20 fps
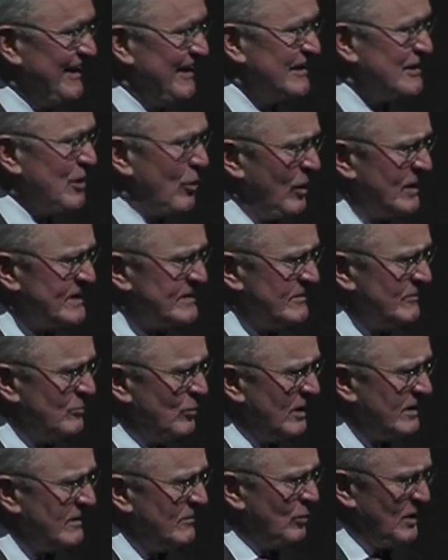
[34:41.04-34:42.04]
So
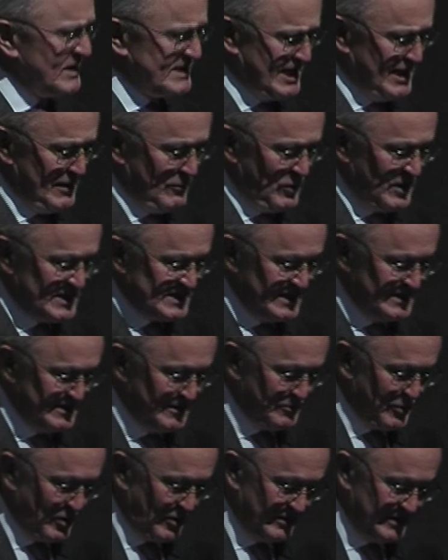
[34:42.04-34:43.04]
what's in
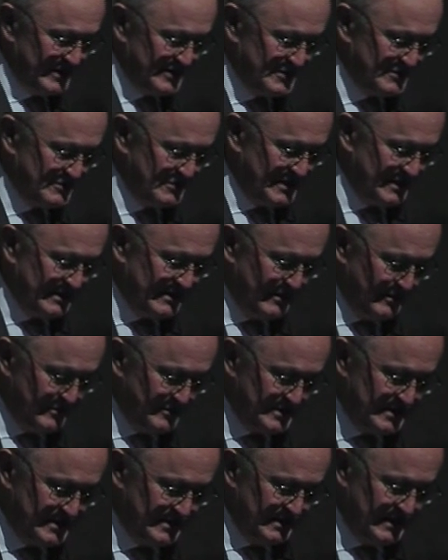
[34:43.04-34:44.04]
the porridge when it
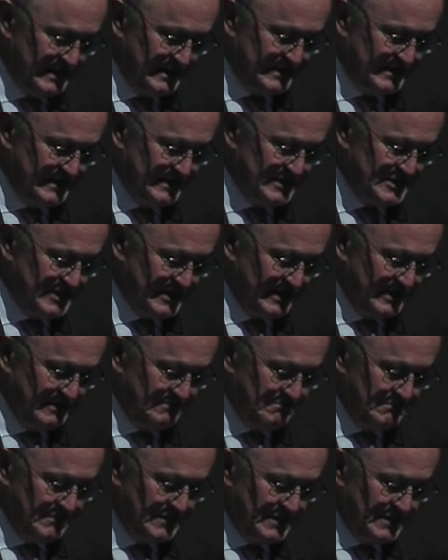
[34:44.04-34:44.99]
comes to ETJ?